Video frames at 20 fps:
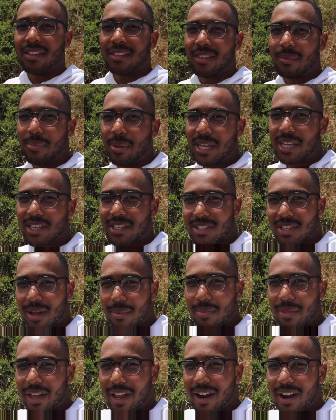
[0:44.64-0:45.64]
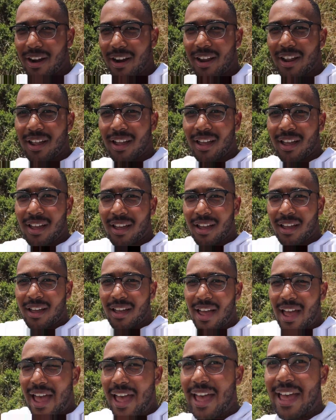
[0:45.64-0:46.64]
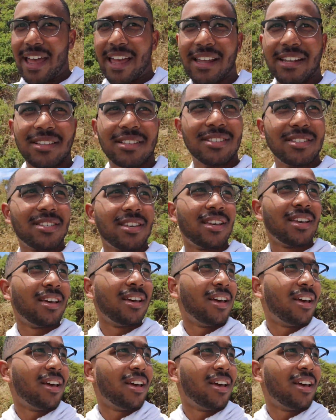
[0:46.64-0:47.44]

the peak is up there, and